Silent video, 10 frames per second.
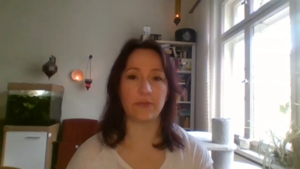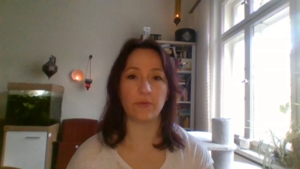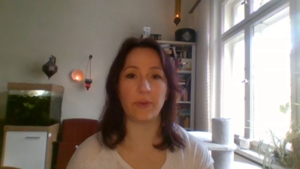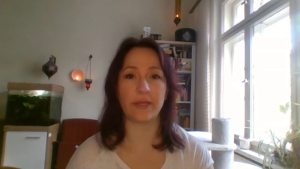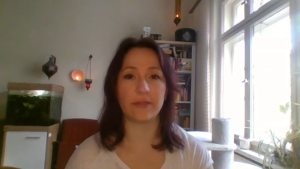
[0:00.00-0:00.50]
need
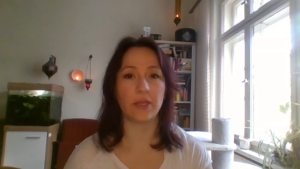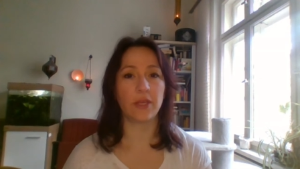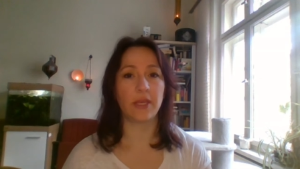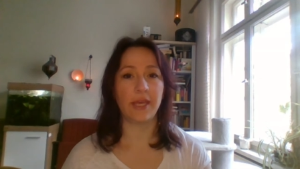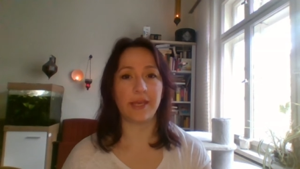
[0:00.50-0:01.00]
to plan
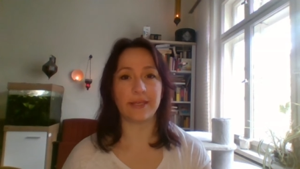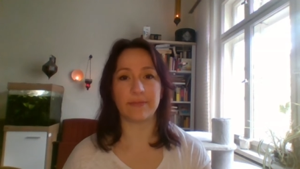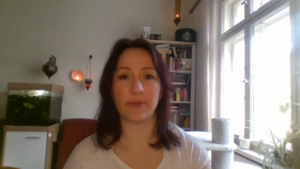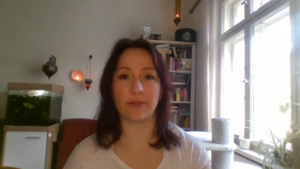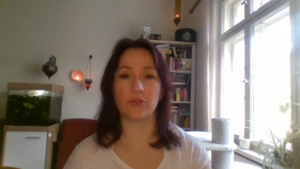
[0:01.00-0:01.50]
as
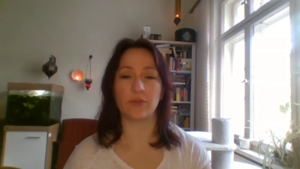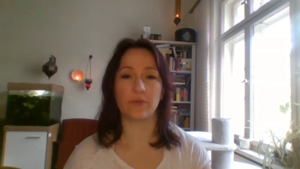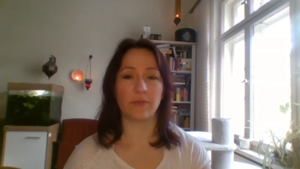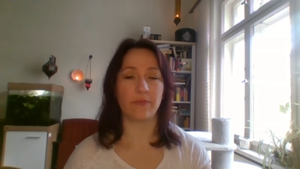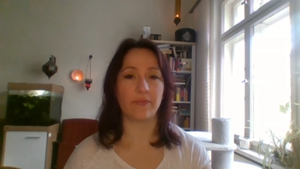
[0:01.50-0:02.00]
much
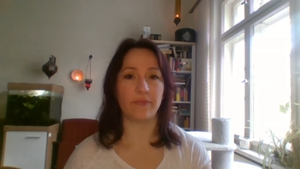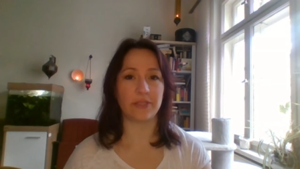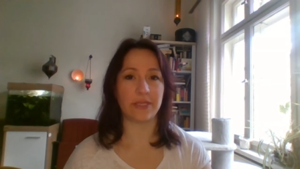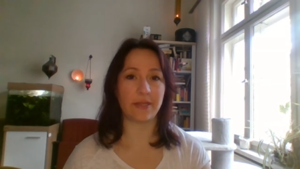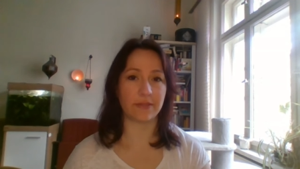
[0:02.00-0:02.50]

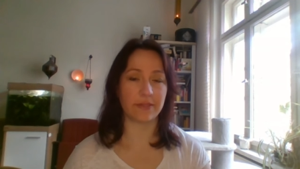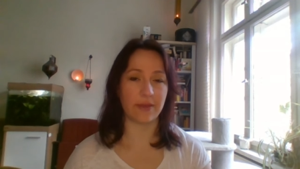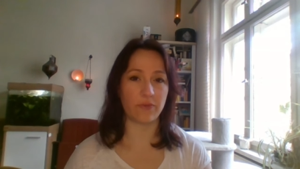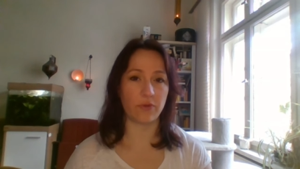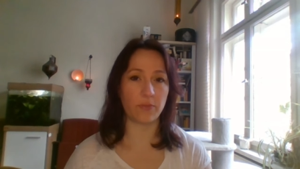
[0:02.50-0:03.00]
visiting
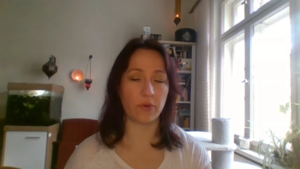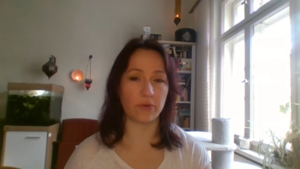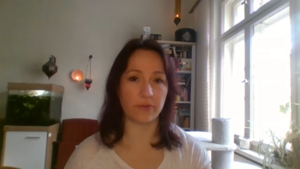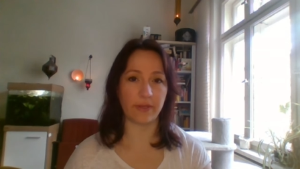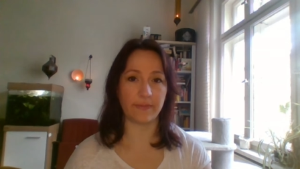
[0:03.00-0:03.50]
time for
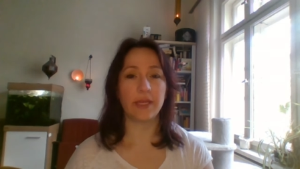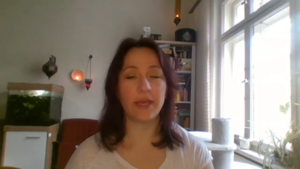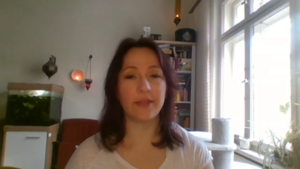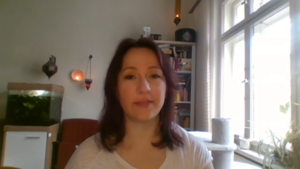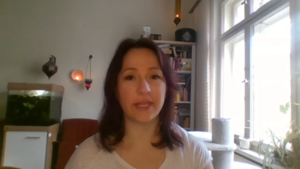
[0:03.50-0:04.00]
Portree.
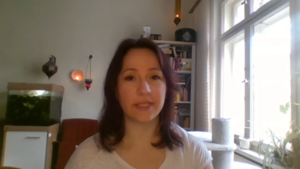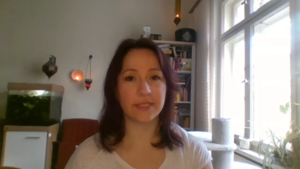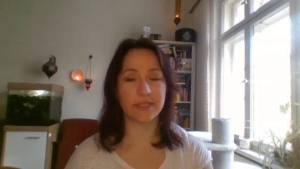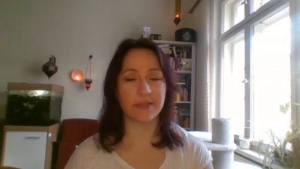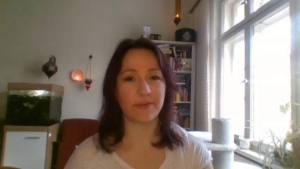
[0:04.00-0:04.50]
And
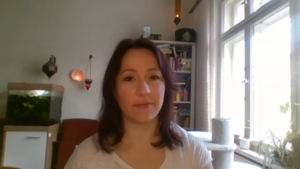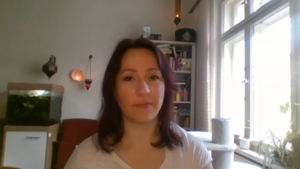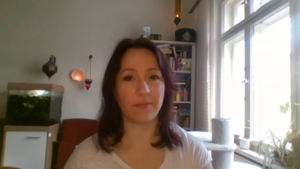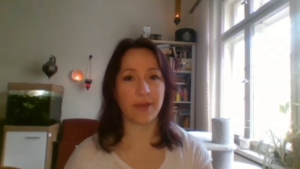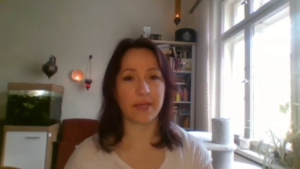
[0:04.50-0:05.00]
that's
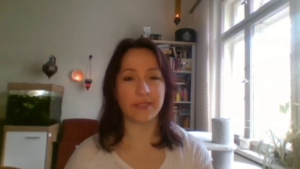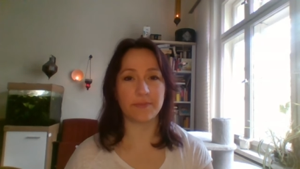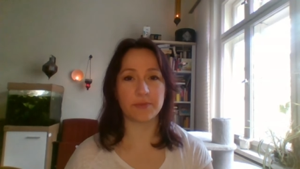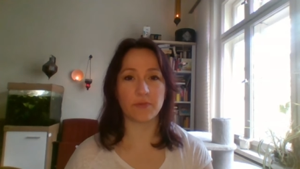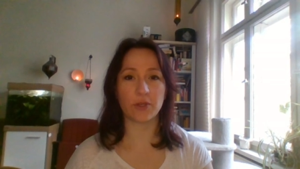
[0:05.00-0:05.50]
my
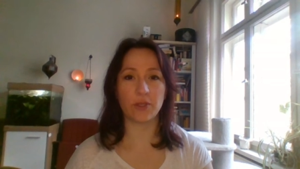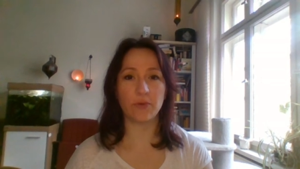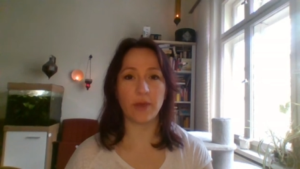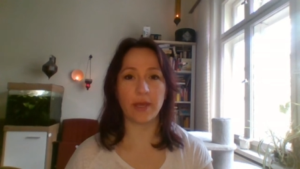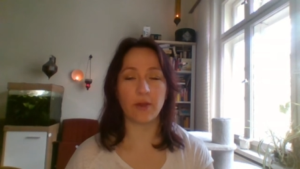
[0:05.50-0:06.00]
tips for
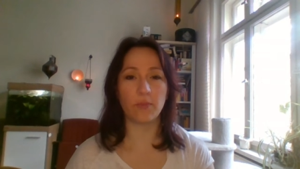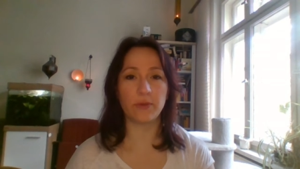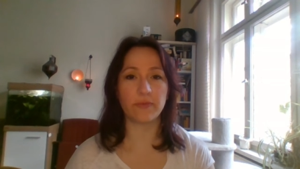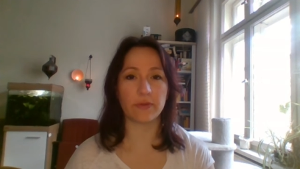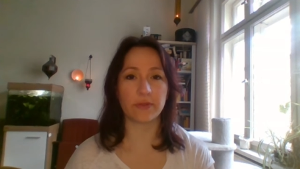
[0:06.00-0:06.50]
you. I hope
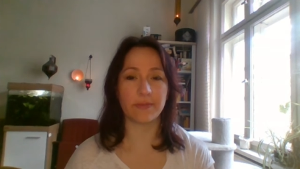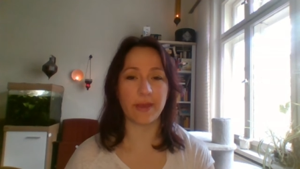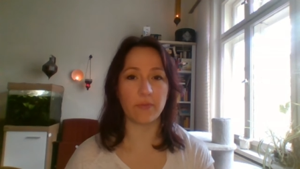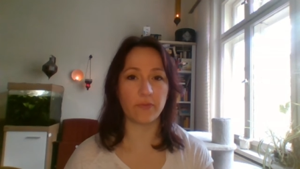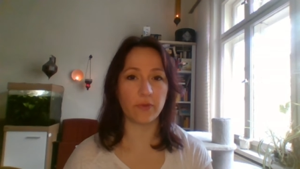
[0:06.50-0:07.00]
you found them
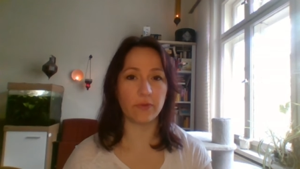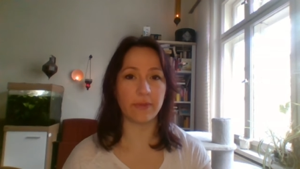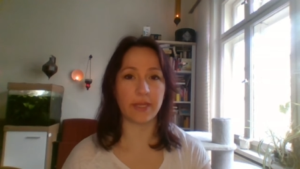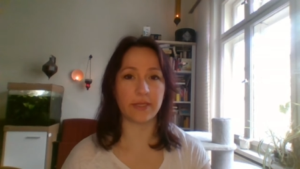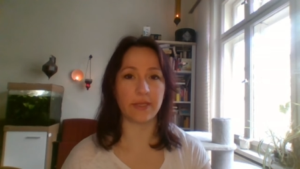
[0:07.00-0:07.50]
helpful
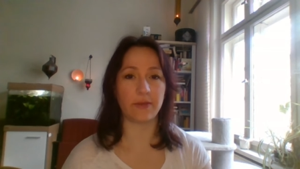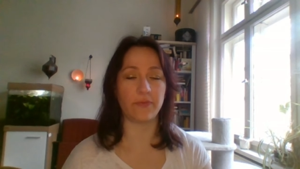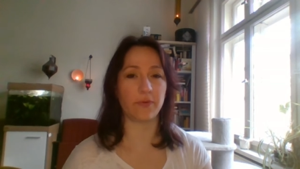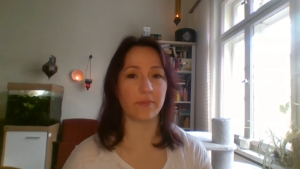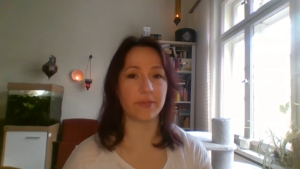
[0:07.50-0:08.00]
and
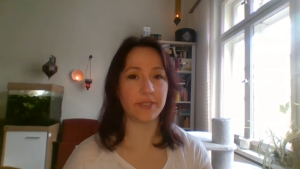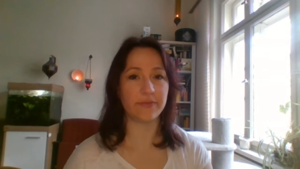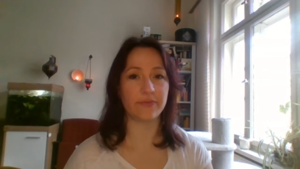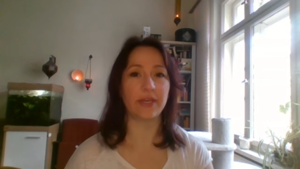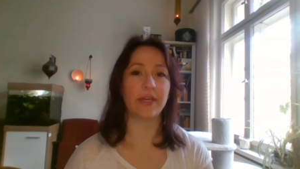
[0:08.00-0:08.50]

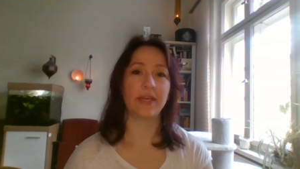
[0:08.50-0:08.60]
informative.